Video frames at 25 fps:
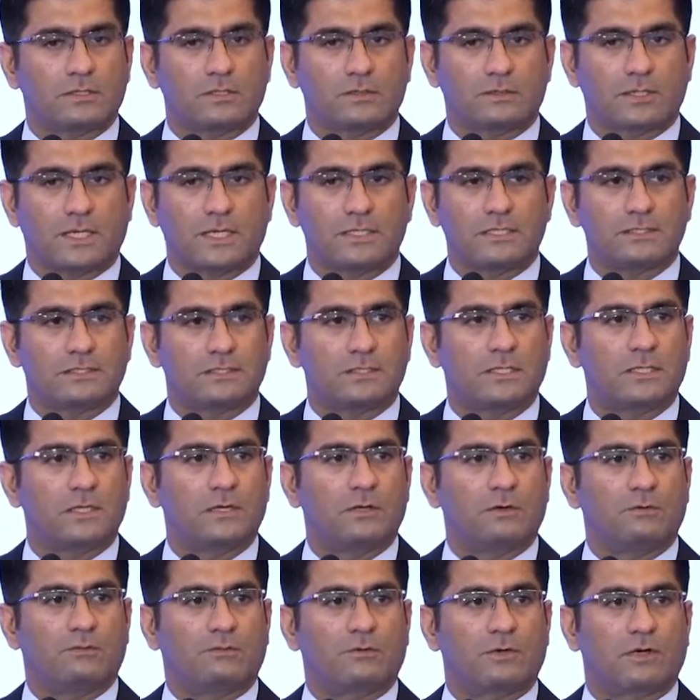rice
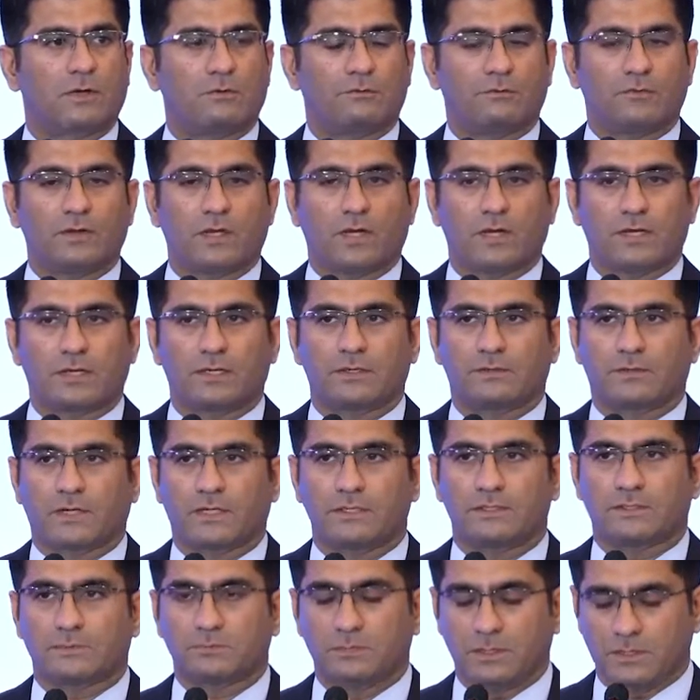for our flour and
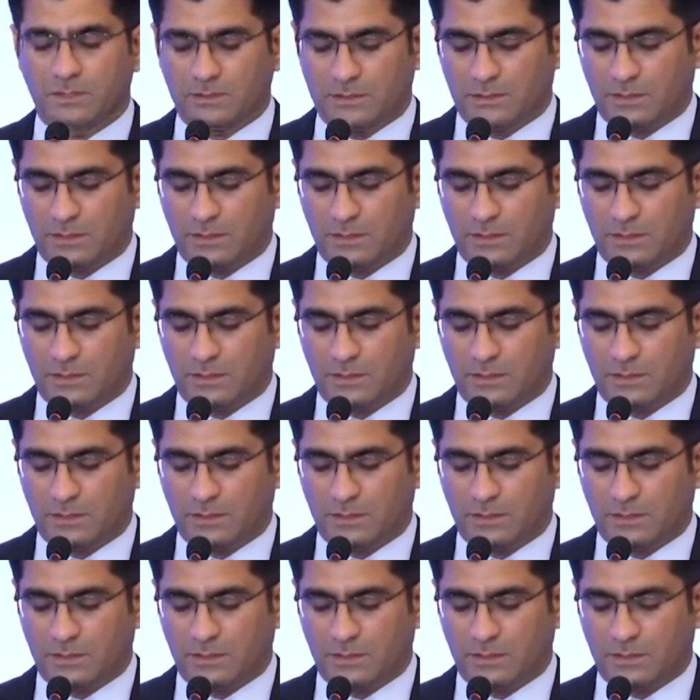rice mills.